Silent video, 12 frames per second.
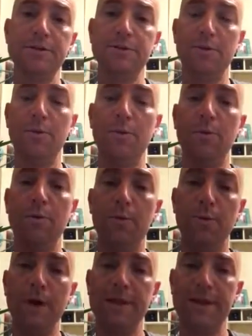So
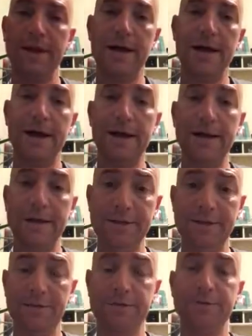what I
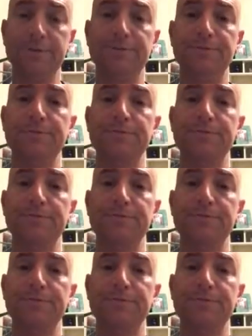do